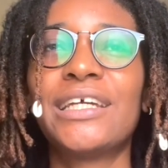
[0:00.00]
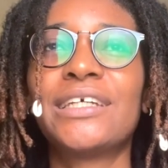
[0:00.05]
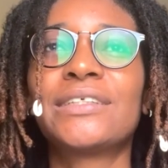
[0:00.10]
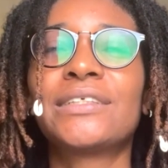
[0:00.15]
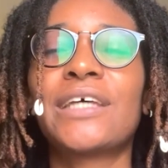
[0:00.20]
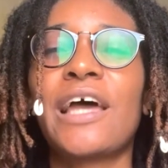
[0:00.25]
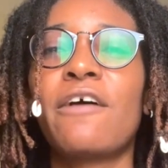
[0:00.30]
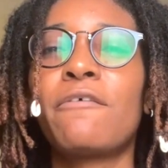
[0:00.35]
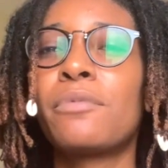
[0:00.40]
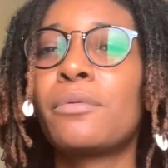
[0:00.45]

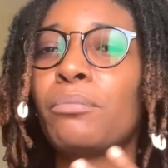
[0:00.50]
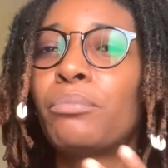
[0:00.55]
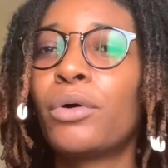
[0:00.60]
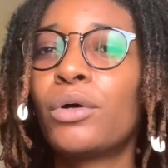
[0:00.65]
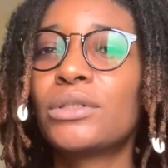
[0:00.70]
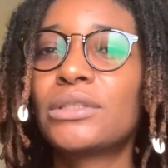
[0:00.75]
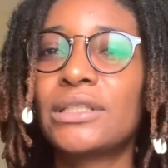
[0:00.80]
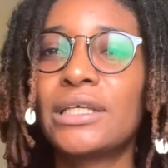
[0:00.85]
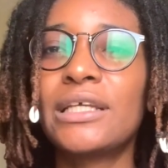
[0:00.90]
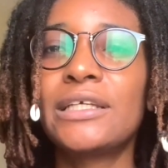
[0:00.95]
So I've been
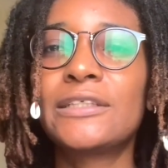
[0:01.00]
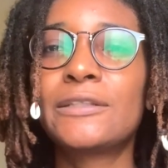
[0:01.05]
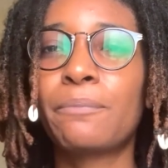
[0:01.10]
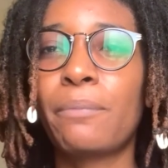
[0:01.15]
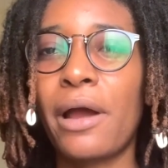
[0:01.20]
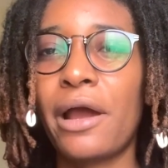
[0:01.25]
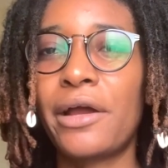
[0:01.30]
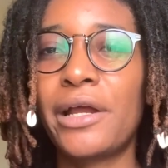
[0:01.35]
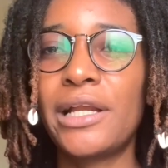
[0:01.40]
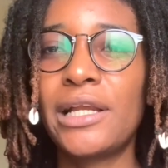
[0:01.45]
posting
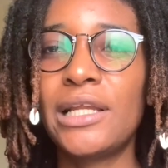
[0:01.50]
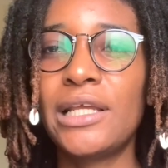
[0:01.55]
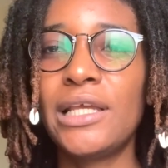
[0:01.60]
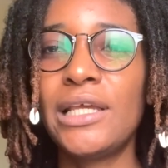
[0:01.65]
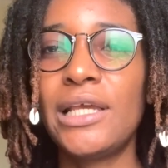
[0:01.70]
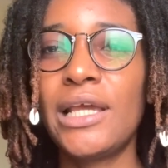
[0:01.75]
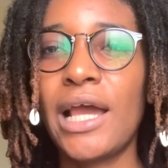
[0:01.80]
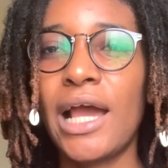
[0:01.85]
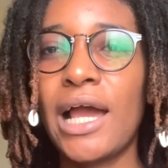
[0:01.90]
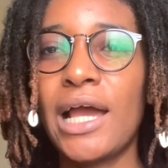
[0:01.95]

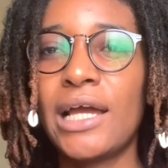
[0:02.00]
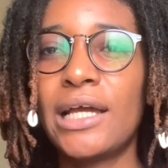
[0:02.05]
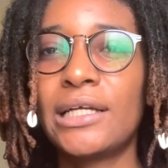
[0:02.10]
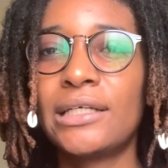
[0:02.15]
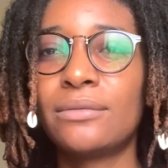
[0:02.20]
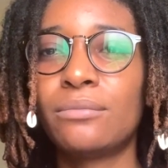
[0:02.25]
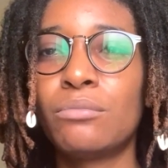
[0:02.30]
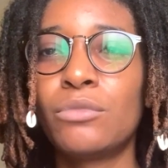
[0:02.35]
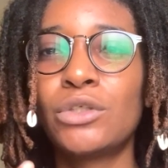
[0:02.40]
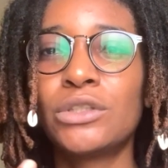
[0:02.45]
sparingly,
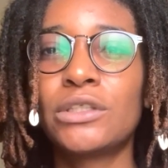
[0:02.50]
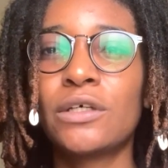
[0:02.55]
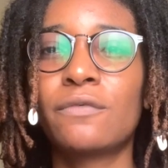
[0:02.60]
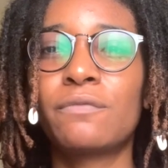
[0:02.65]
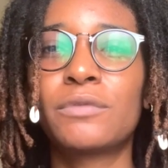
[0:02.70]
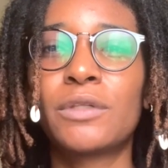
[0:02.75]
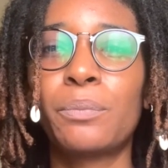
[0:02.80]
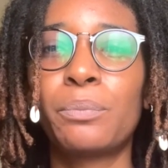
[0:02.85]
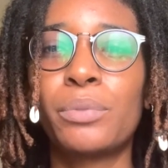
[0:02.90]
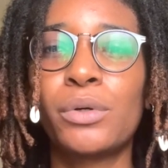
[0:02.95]
and most
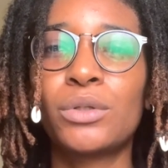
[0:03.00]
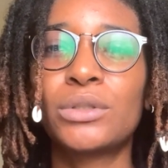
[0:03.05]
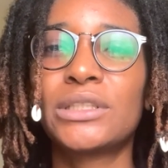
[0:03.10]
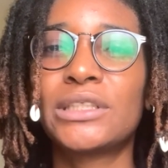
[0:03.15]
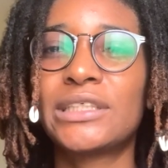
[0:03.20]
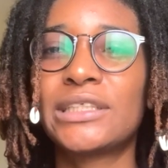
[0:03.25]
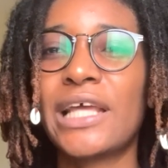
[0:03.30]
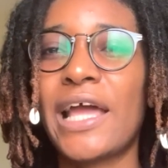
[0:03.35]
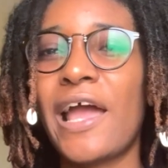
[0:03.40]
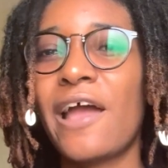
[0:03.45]
of the
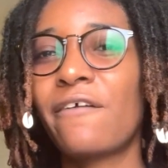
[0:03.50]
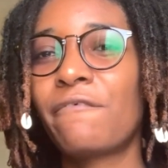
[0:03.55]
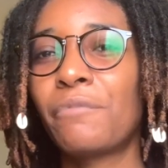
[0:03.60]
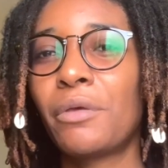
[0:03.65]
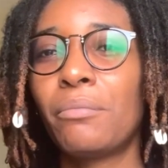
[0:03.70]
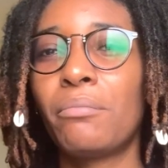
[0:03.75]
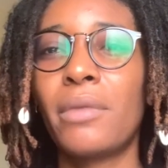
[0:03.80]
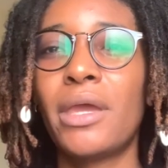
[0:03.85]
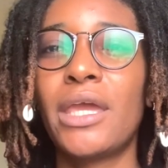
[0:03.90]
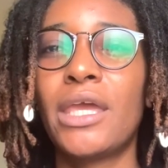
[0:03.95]
posts that I've
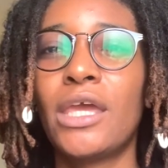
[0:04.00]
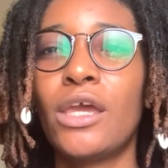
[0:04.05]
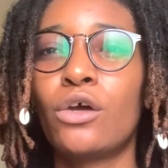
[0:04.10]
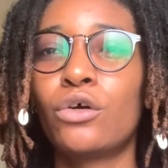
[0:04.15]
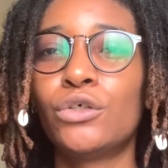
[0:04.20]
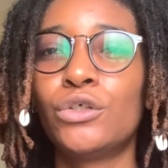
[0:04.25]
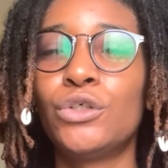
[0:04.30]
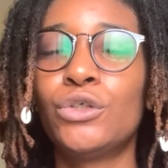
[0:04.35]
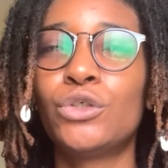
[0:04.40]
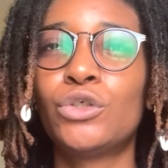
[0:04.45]
been making
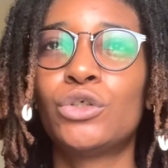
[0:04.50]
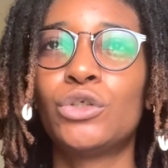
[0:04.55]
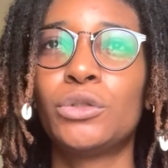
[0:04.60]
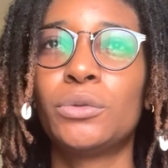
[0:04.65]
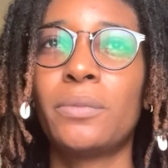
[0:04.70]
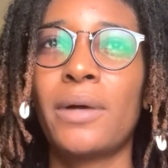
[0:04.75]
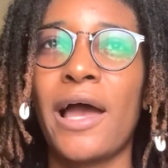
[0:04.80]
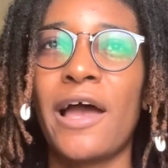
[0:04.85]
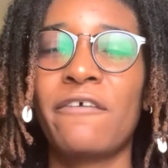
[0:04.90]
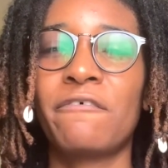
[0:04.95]
on
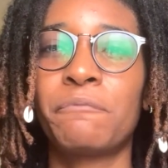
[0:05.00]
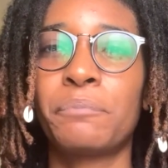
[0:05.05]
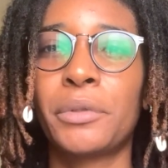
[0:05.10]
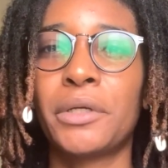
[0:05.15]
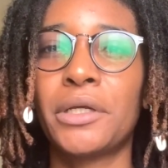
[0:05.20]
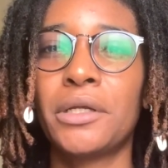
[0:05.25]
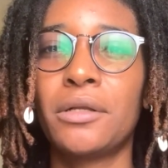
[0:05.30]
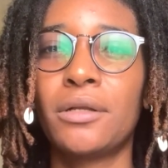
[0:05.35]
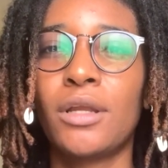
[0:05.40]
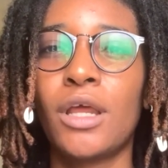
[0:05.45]
YouTube have
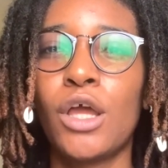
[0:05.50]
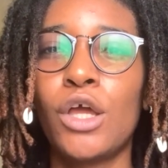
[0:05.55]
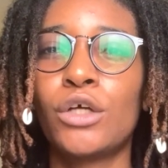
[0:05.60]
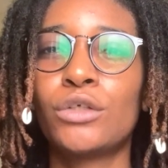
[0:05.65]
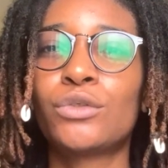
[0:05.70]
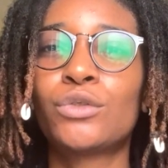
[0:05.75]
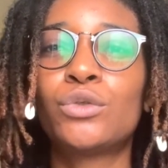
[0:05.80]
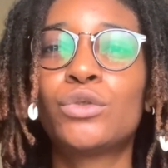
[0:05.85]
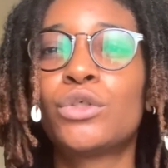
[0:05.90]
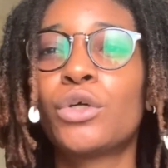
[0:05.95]
been
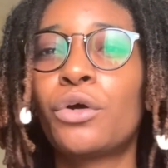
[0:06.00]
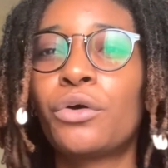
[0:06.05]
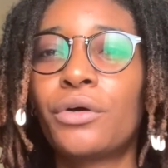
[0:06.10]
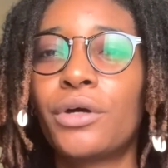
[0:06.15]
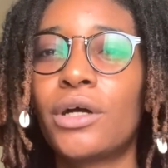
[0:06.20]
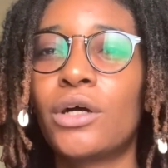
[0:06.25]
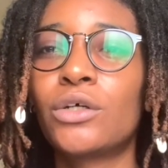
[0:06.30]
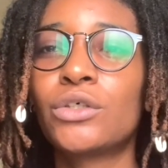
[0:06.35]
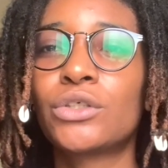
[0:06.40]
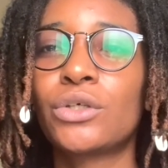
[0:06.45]

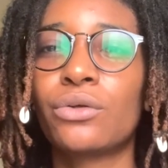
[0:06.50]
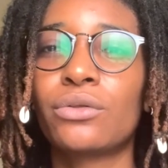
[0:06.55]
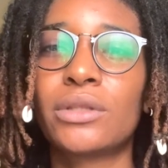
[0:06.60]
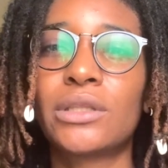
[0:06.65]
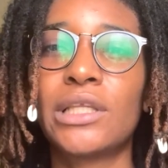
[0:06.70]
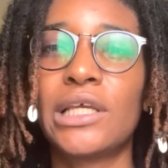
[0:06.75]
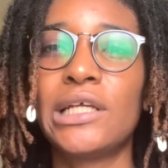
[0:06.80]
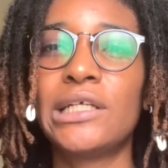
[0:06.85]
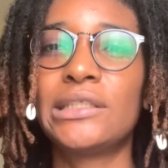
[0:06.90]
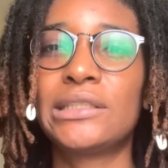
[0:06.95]
tutorials on
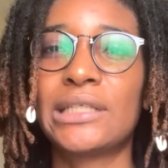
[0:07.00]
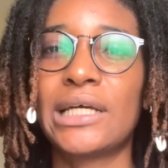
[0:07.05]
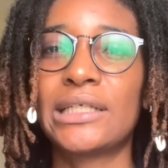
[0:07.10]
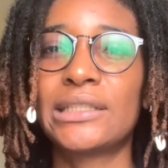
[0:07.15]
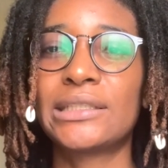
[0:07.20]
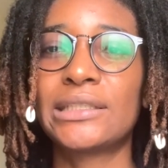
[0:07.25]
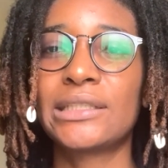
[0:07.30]
things that